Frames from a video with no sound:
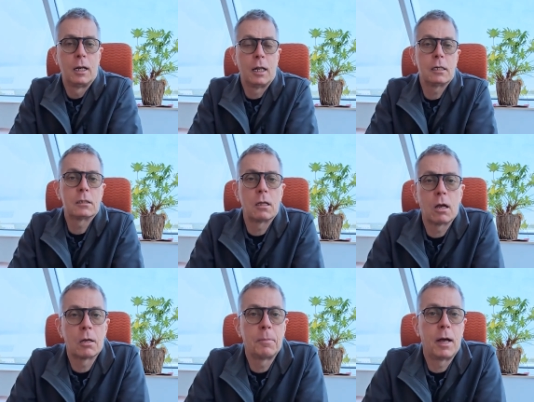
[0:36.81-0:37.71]
Let us
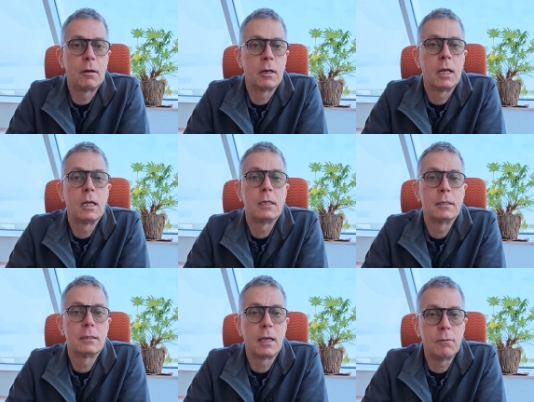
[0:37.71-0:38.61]
talk about
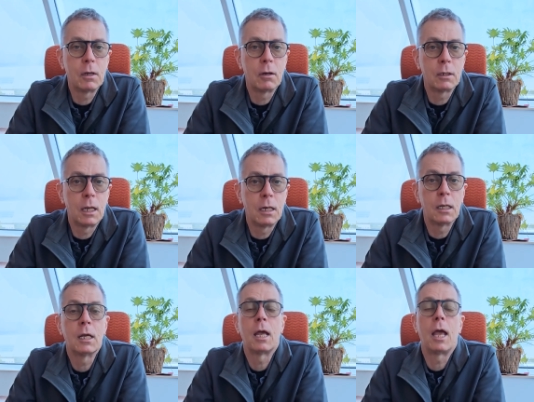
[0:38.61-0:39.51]
saving our
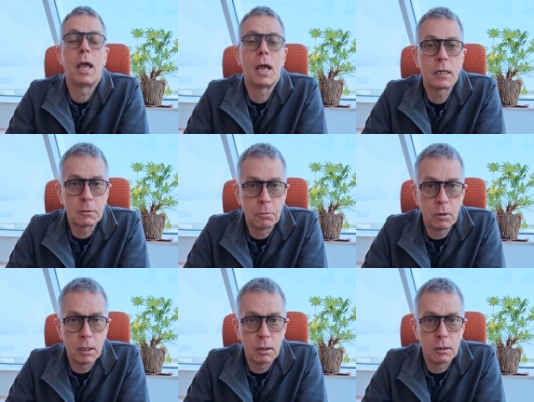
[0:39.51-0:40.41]
data,
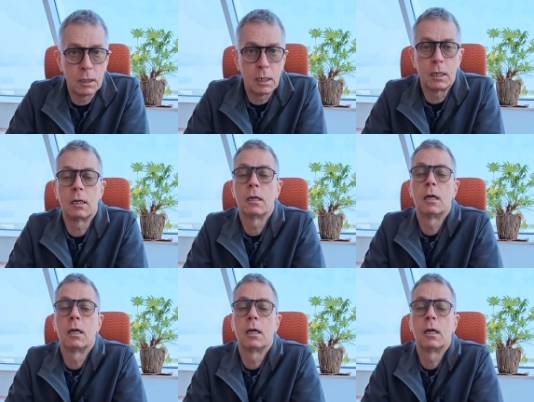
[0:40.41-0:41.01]
exporting our data,